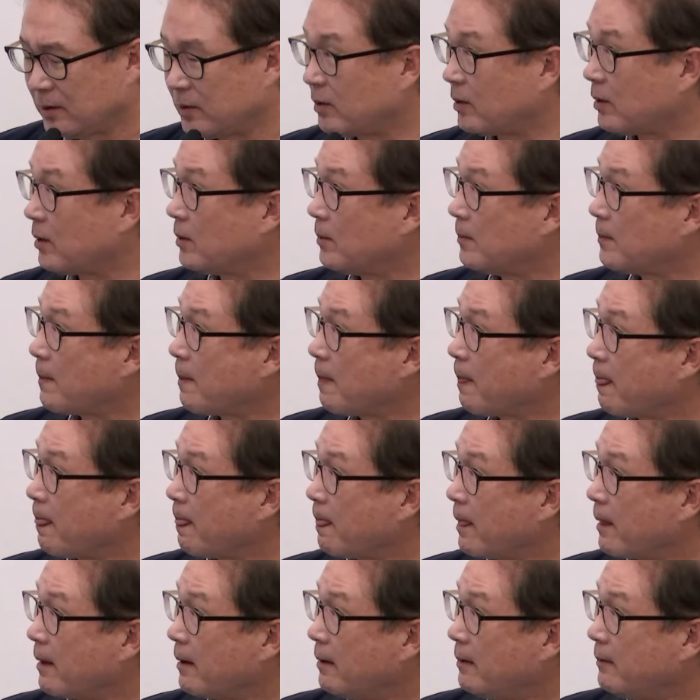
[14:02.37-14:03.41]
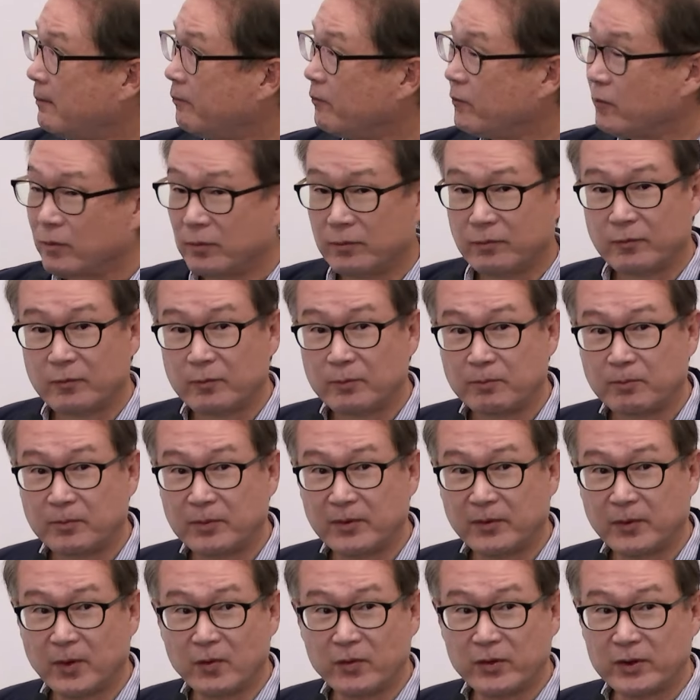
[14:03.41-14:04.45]
So
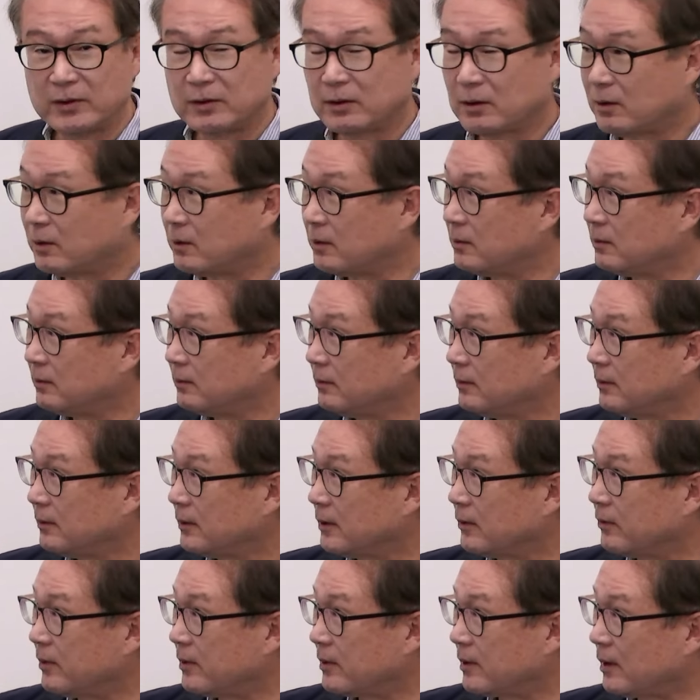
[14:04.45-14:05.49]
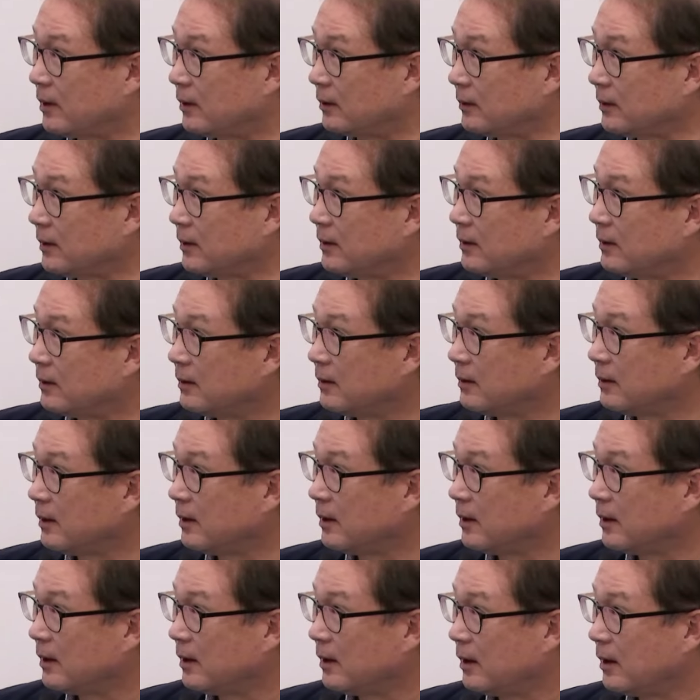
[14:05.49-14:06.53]
before we show the result,
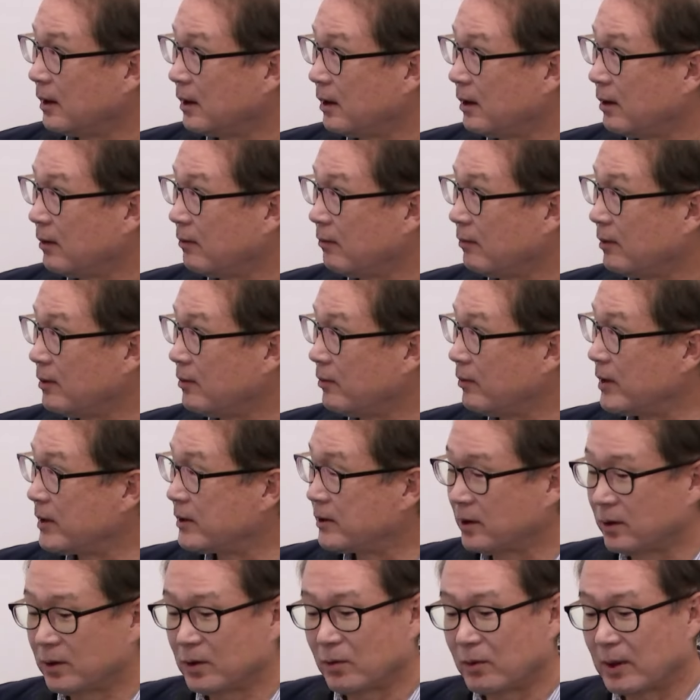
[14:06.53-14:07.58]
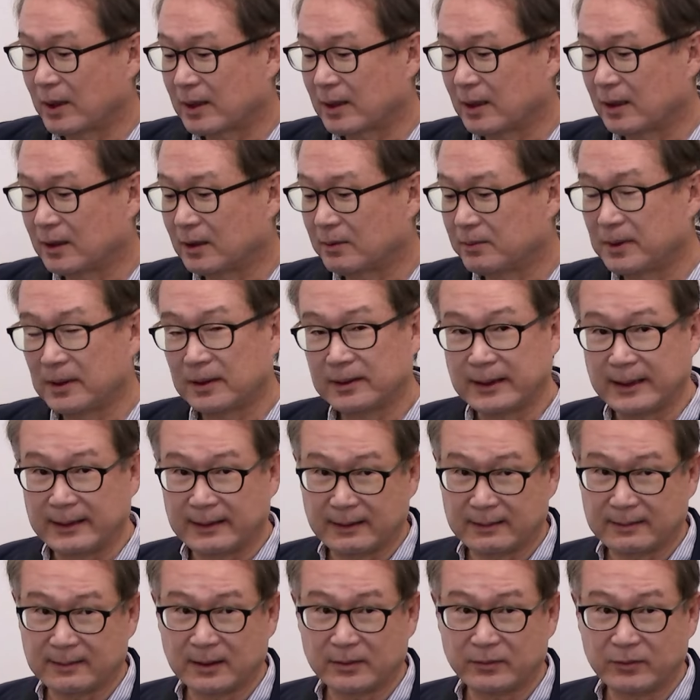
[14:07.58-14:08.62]
we show you what kind of
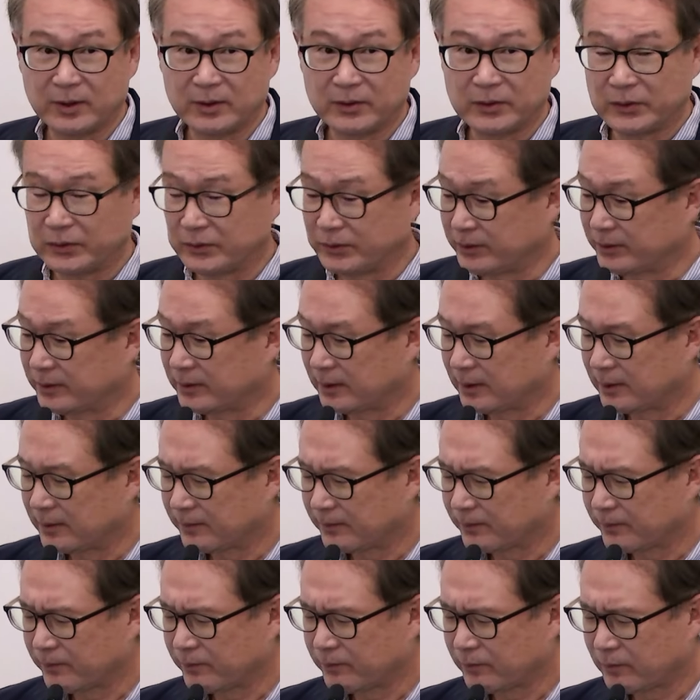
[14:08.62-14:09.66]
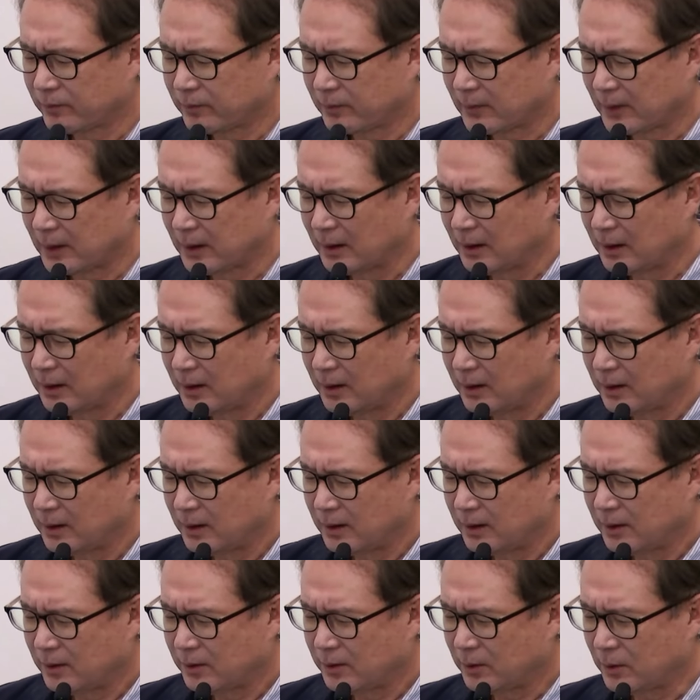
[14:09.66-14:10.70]
data set we used.
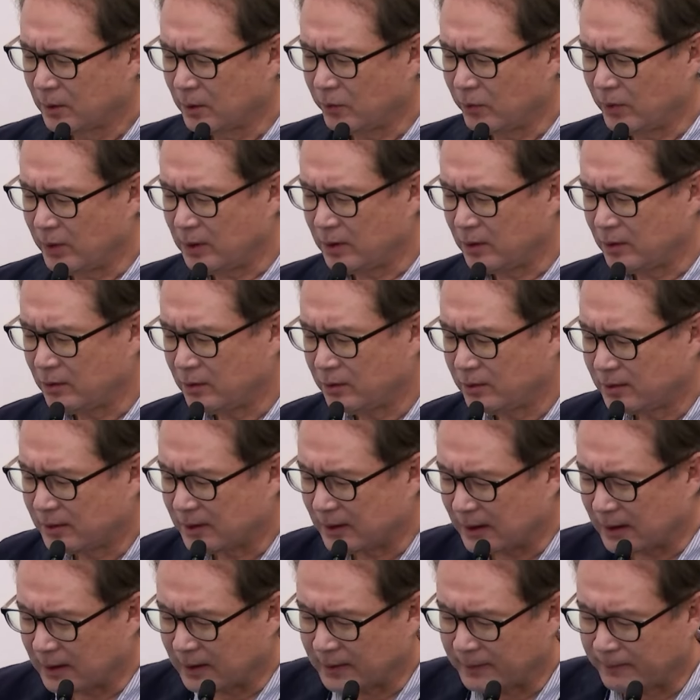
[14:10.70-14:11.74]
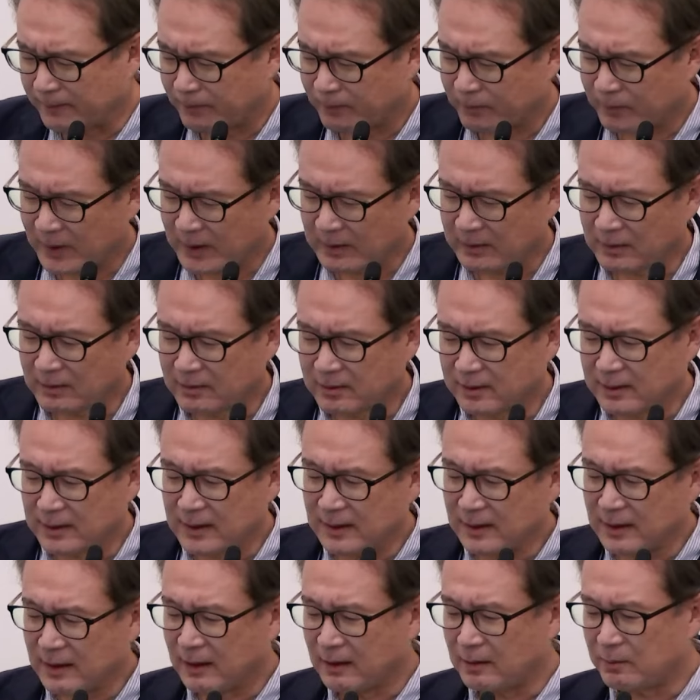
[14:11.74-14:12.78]
So we use basic
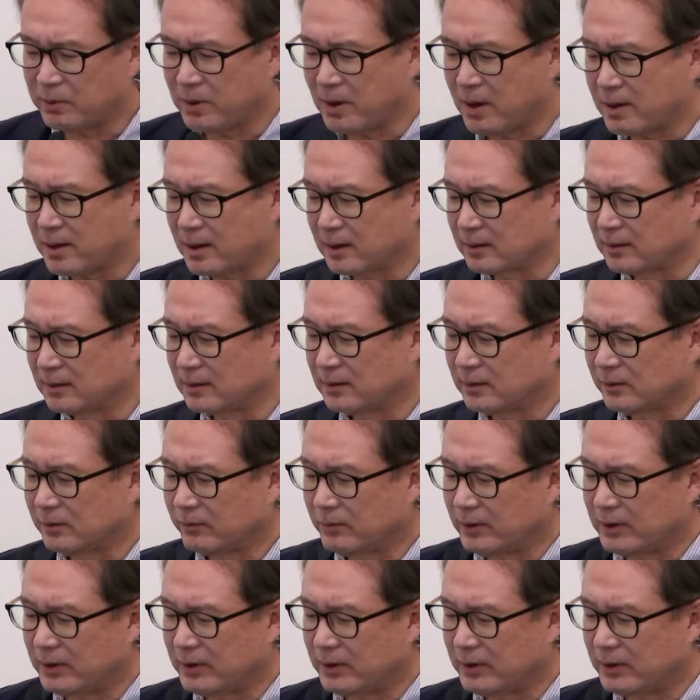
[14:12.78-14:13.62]
skincare products.